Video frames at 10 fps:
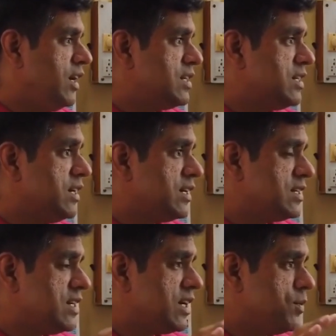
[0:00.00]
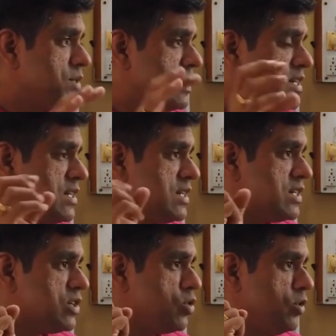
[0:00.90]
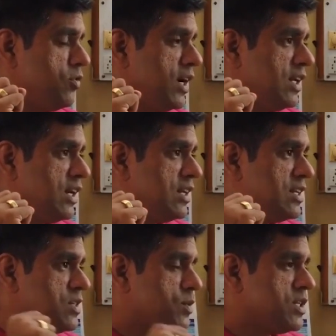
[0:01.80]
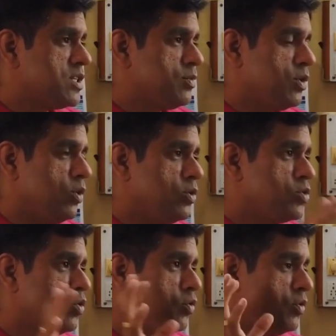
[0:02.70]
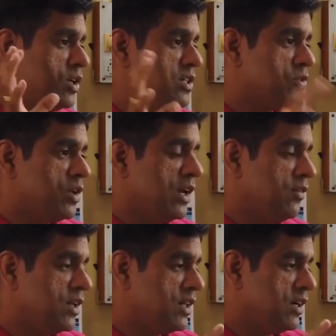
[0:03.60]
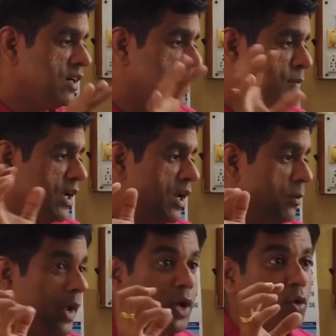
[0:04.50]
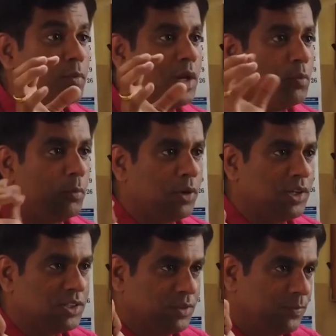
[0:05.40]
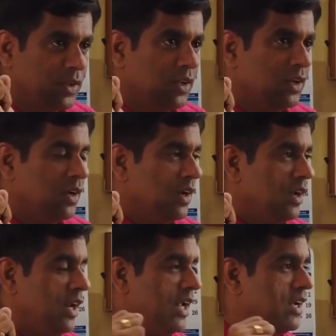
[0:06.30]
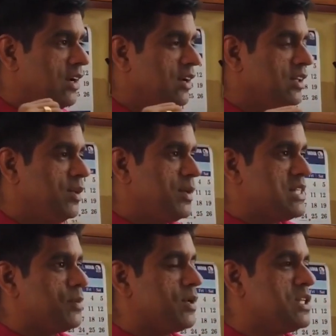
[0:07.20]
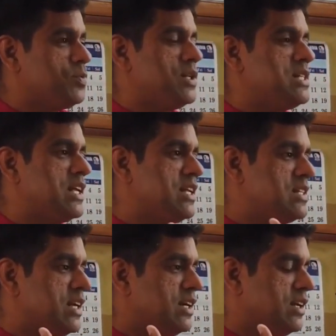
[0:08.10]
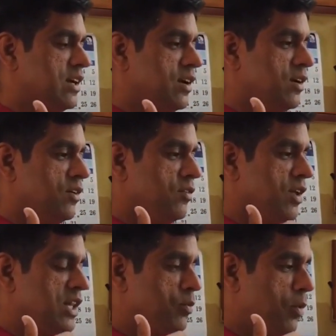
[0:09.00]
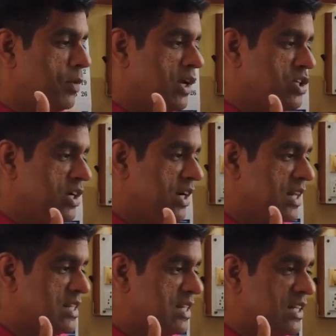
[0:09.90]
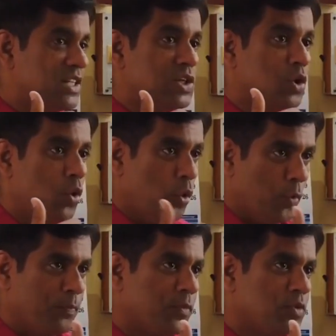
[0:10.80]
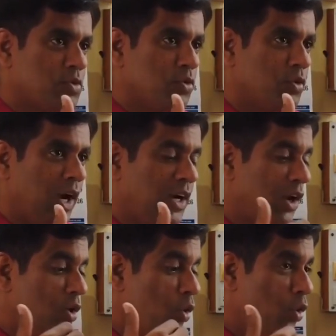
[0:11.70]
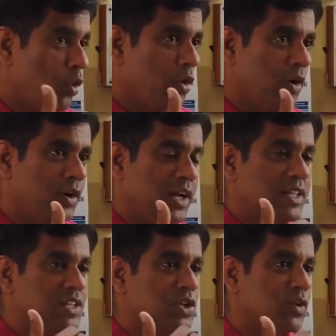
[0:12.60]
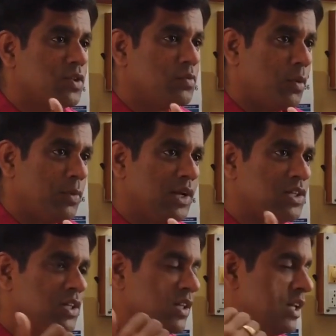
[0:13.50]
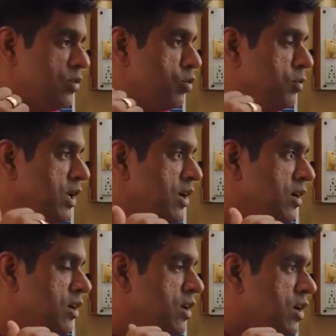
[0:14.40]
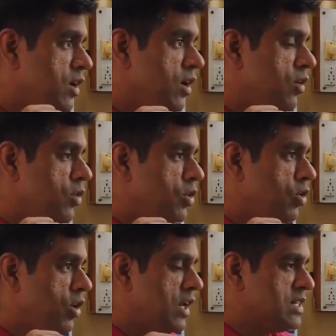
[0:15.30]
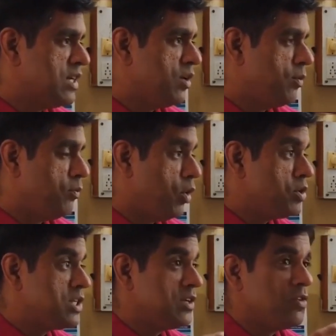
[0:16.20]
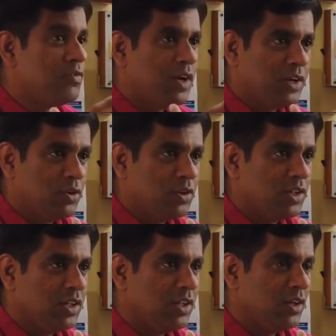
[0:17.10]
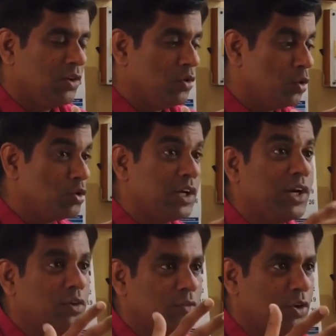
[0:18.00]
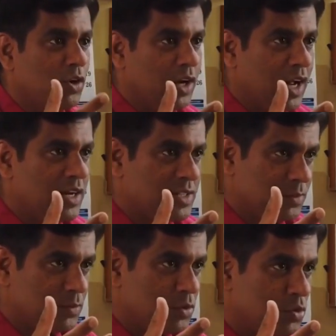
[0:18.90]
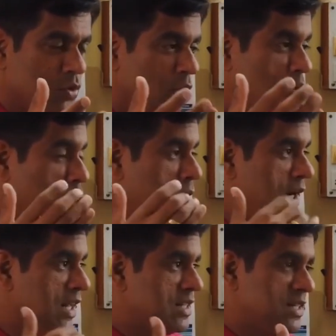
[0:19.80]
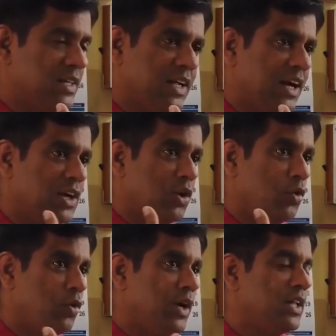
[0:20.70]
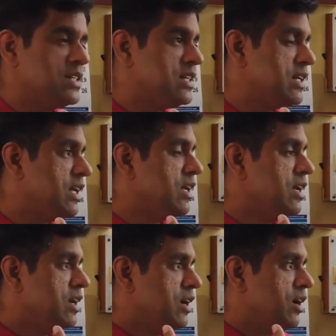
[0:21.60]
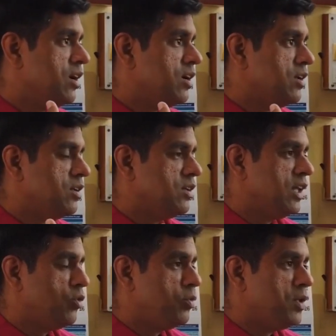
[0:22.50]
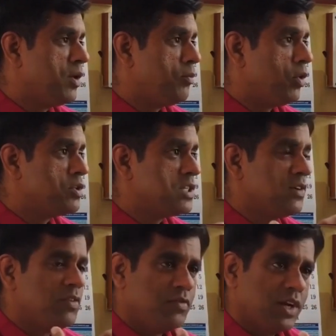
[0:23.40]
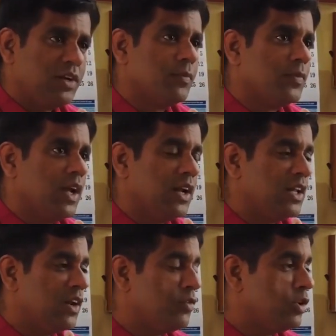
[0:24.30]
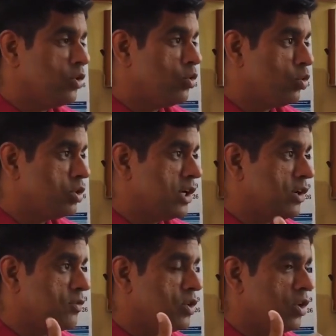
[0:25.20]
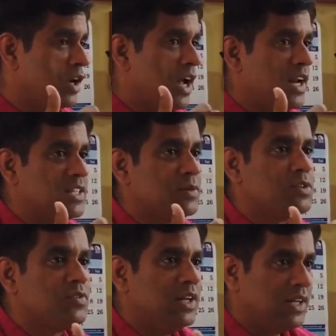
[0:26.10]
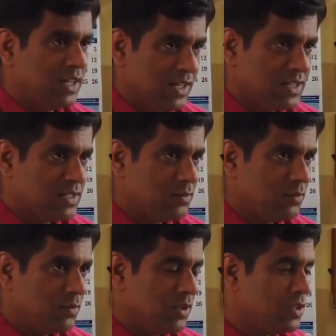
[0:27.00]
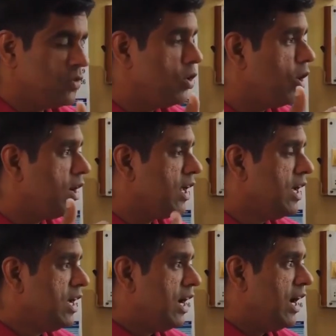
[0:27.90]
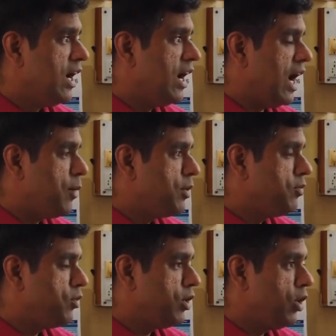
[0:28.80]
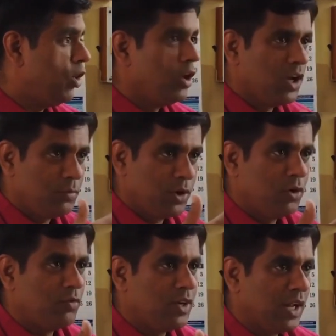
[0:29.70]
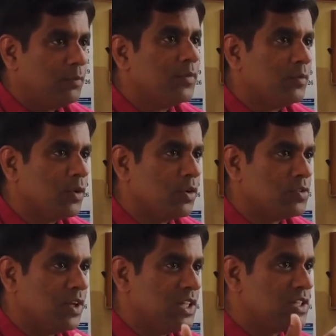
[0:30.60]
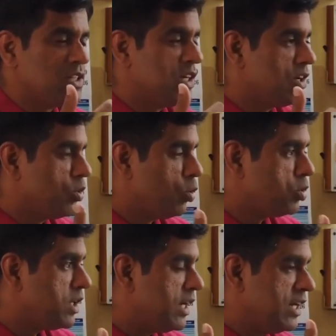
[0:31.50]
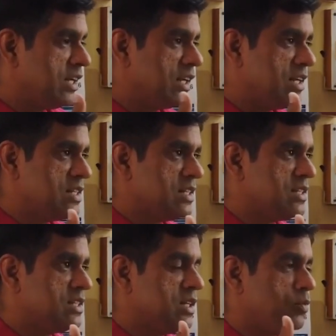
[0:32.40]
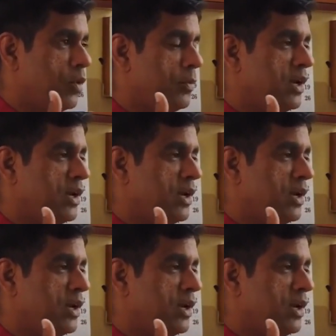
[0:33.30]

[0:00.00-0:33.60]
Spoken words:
under certain circumstances, you'll find that this principle also works well with a typical microbial population. Like the basic principle says that when the population density is low, so at a low density of the population, there would be a what you call as a positive effect on the growth rate of the organism. So a lower density, at a lower density, there would be a positive effect, and therefore the growth rate of the organisms will increase. This will not happen for a longer period of time, because once the growth rate increases, the